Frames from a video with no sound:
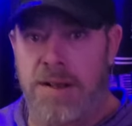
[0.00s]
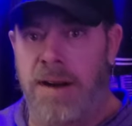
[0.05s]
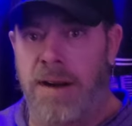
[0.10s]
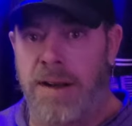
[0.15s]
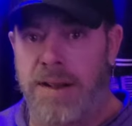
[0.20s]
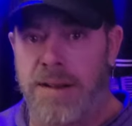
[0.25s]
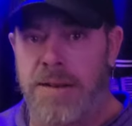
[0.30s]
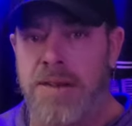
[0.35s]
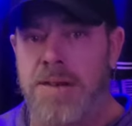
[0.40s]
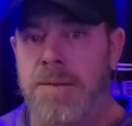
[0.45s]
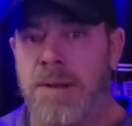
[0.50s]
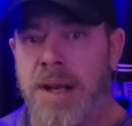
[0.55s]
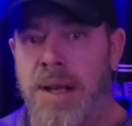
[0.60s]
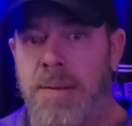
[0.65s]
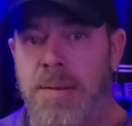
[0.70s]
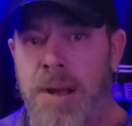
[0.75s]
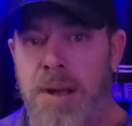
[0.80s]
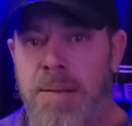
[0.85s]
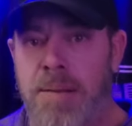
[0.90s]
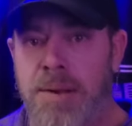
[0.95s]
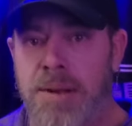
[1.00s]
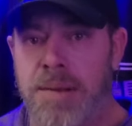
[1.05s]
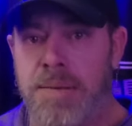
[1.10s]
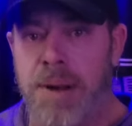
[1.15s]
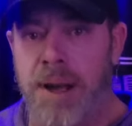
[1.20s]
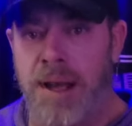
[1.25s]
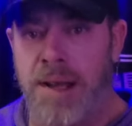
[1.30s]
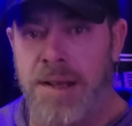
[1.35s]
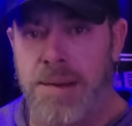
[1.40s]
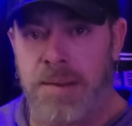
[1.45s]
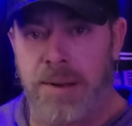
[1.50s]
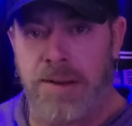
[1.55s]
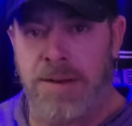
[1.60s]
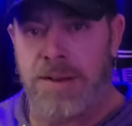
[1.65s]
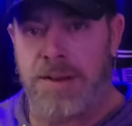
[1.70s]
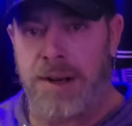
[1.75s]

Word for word: talk to as many people as possible,